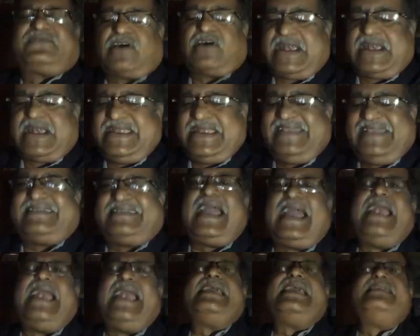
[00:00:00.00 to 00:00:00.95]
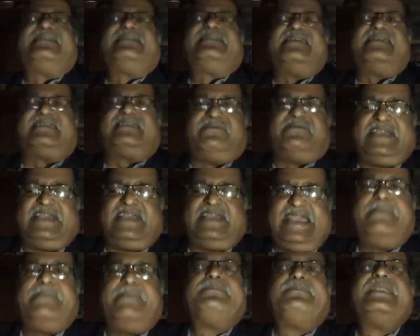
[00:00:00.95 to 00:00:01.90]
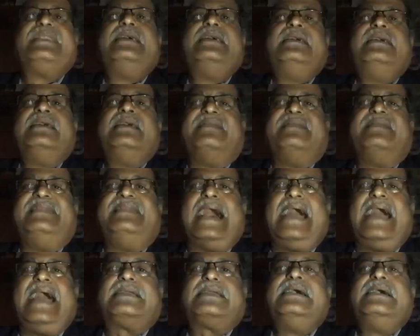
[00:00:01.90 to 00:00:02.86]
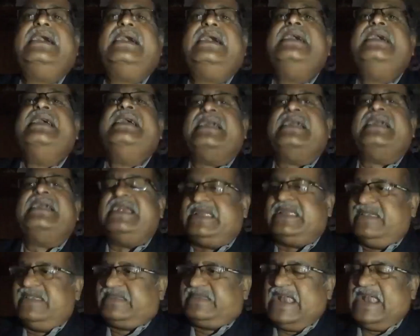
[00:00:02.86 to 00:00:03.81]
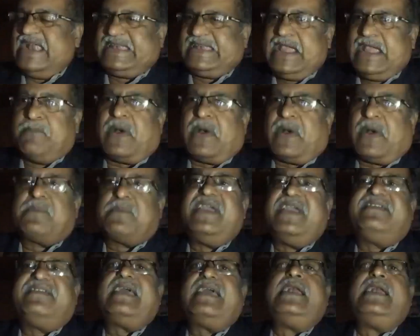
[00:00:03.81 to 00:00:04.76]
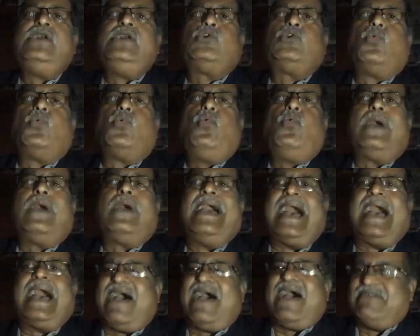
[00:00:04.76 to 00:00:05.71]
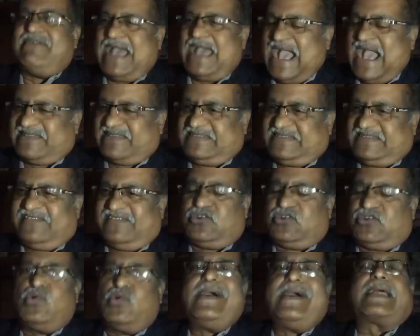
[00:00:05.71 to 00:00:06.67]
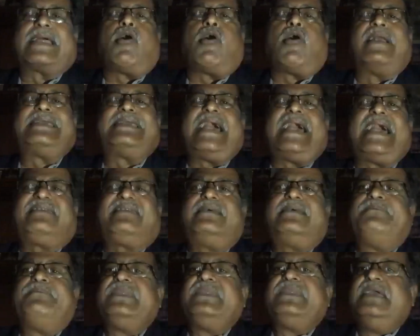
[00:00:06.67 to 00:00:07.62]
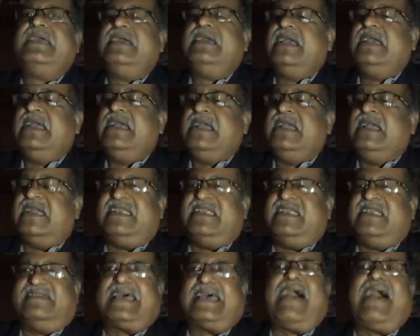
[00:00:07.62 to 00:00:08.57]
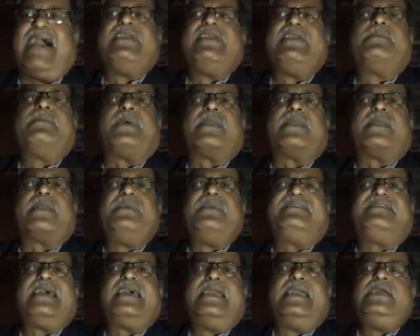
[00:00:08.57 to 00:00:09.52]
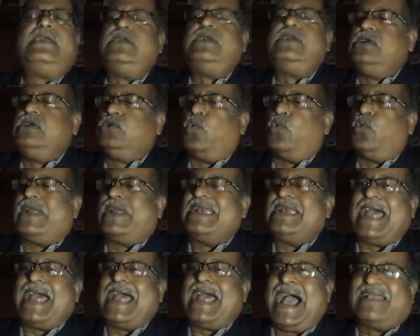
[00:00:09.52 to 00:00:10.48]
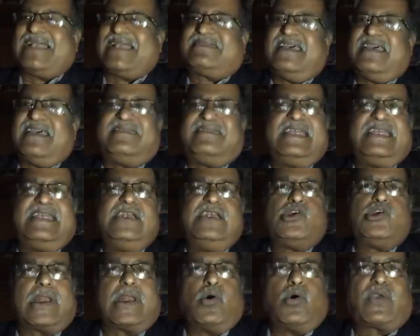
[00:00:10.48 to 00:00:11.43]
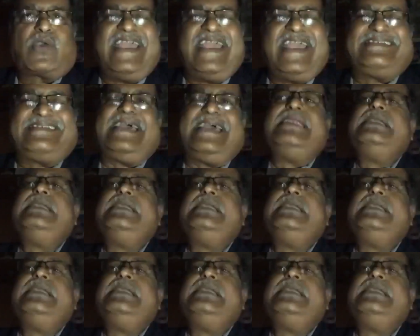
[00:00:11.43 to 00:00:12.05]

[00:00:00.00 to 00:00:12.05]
designed in such a way that it is getting permission to have access to your contacts. It is having permission to get access into your location.